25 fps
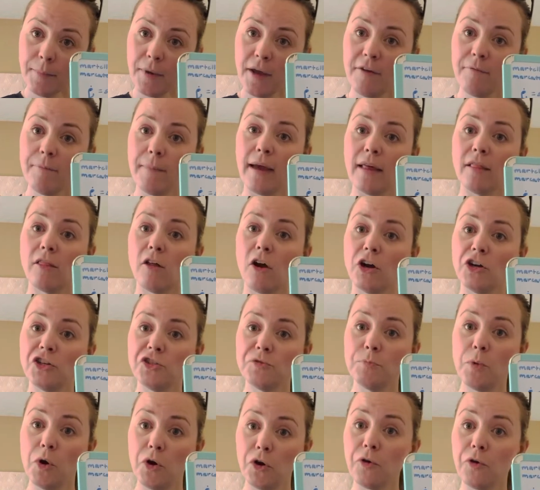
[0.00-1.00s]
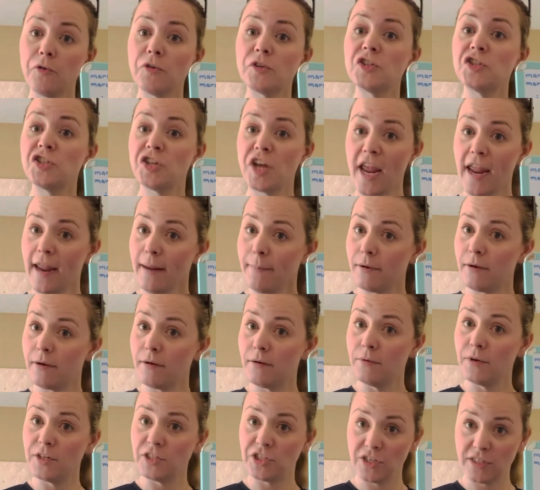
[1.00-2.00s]
of my large motor shape,
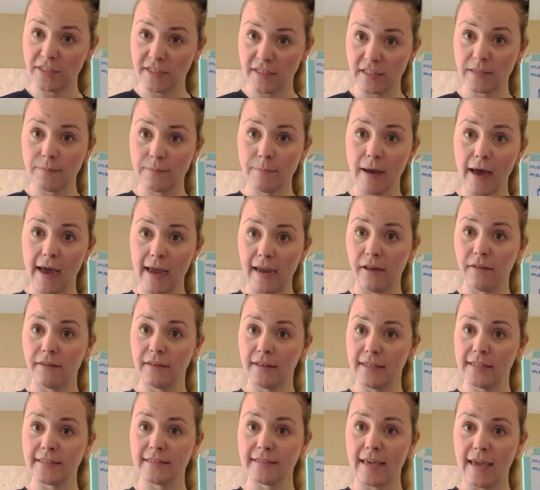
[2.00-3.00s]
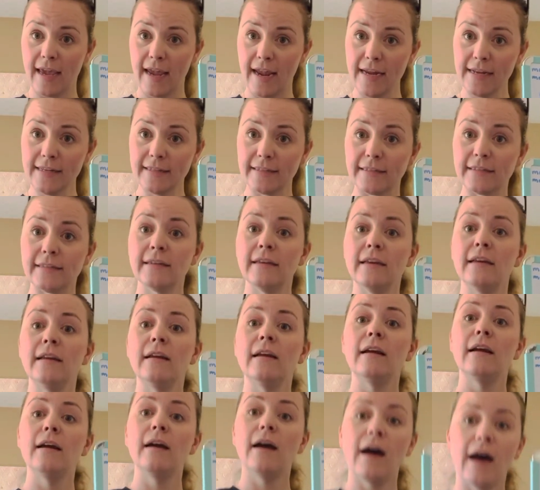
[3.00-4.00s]
which is a smile in this case,
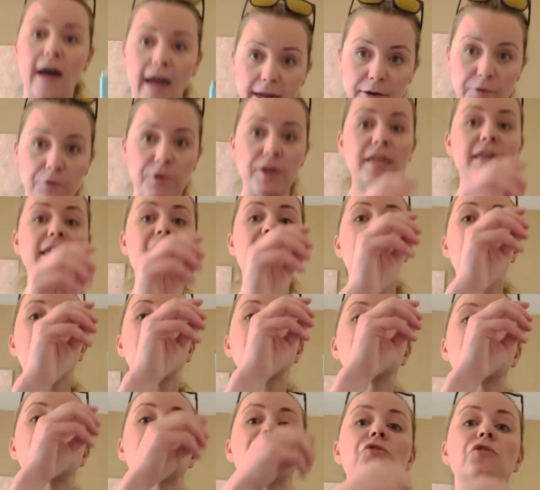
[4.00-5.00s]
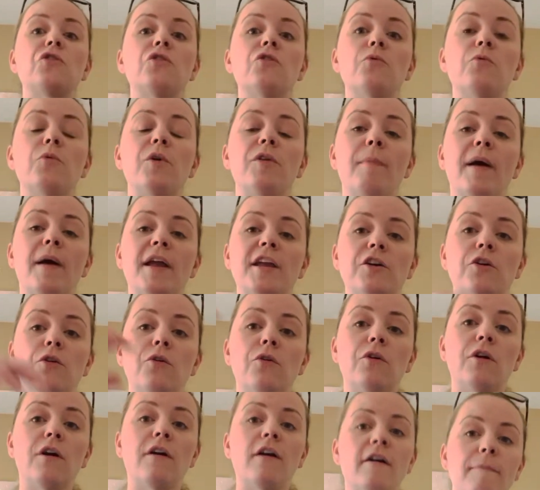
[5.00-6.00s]
I regain control with my
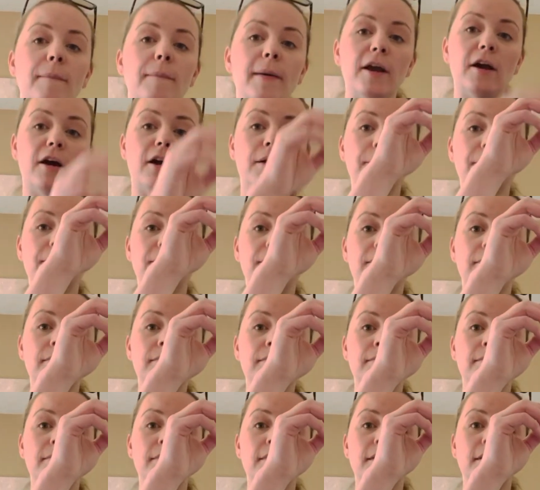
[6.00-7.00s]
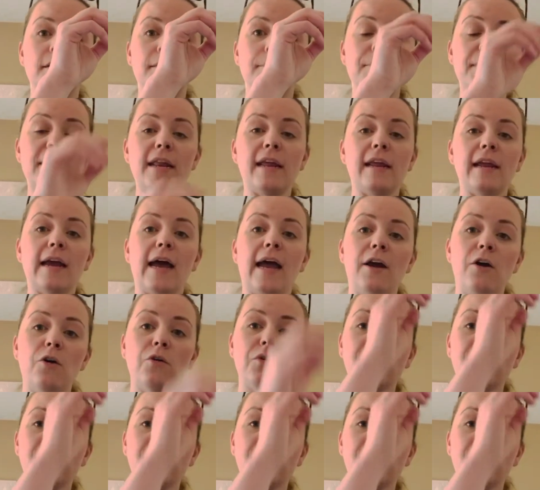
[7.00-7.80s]
core of my arm. Meaning I hold